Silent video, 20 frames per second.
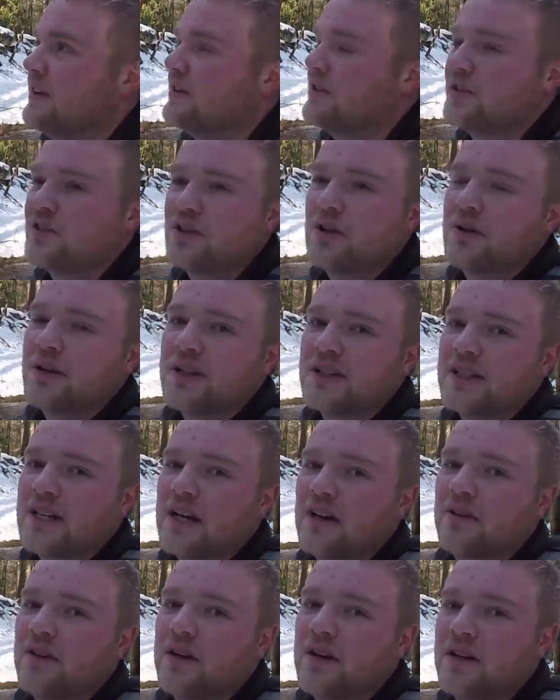Just slowing us
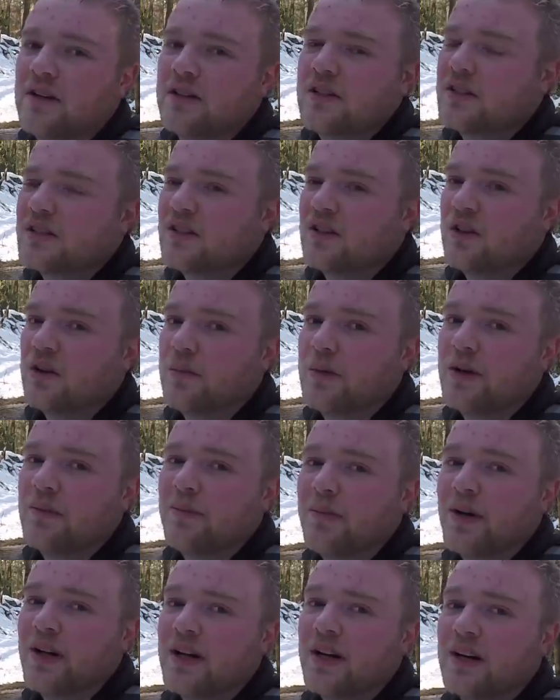down just a little bit,
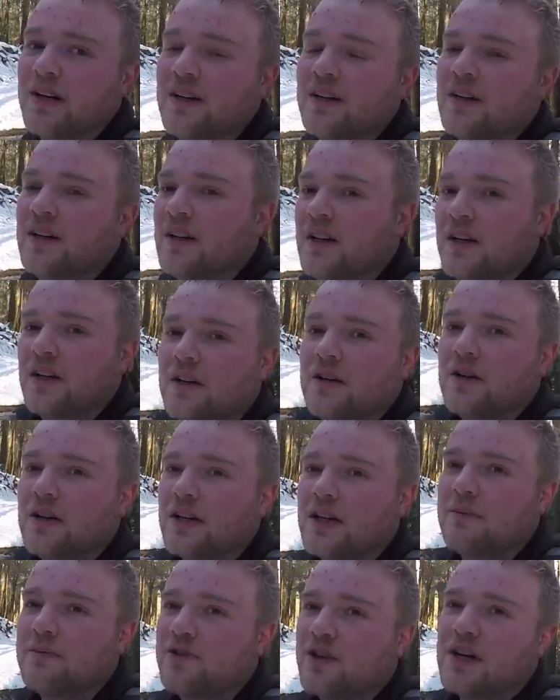but we're gonna
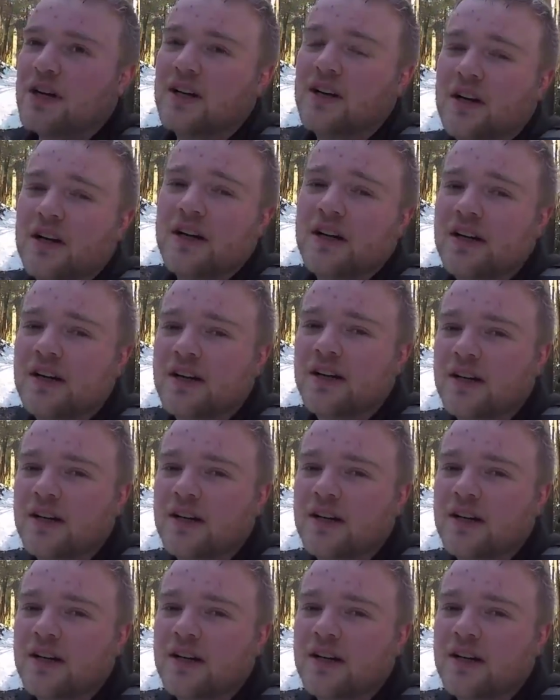keep trekking on.